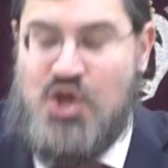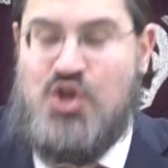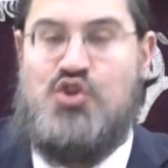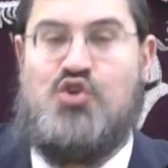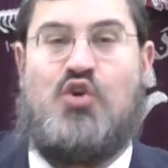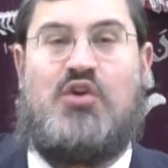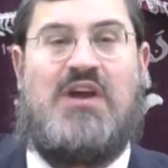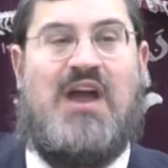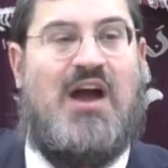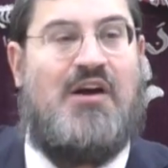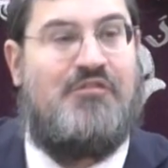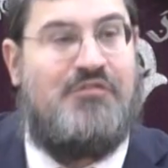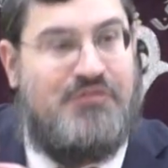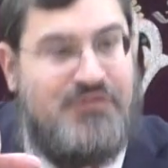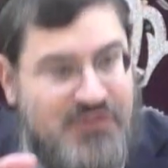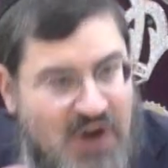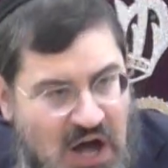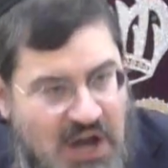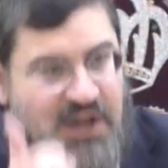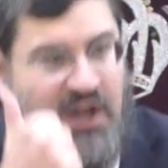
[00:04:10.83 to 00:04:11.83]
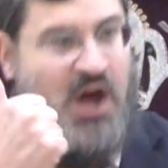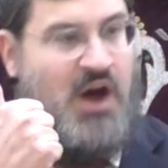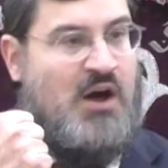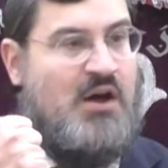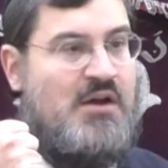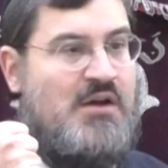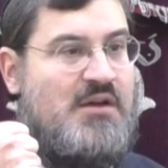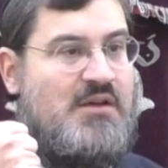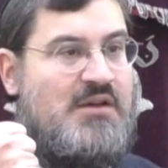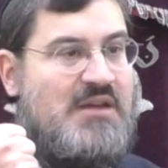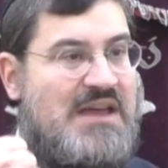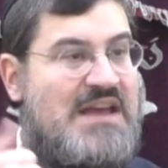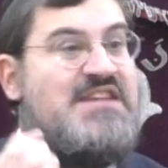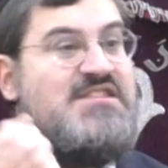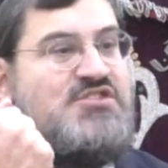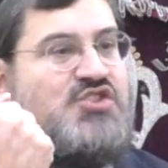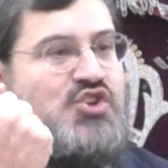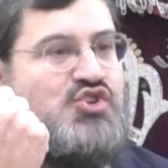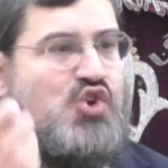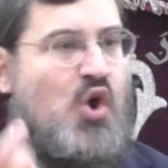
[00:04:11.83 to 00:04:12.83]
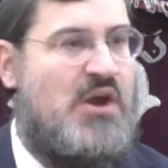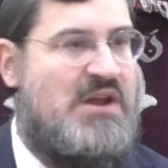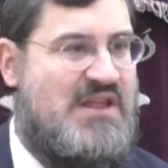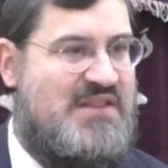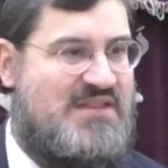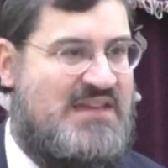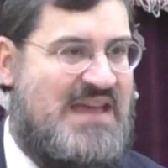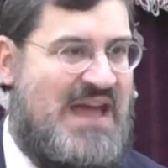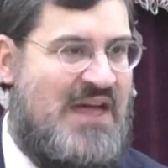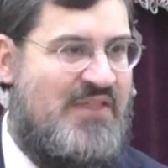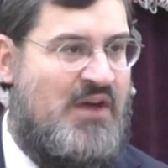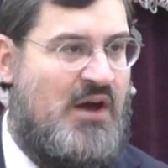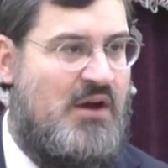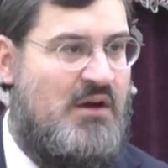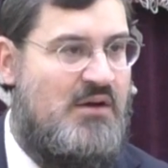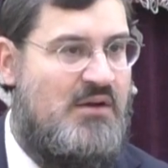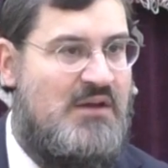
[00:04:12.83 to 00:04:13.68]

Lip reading: your kavana is to join it together.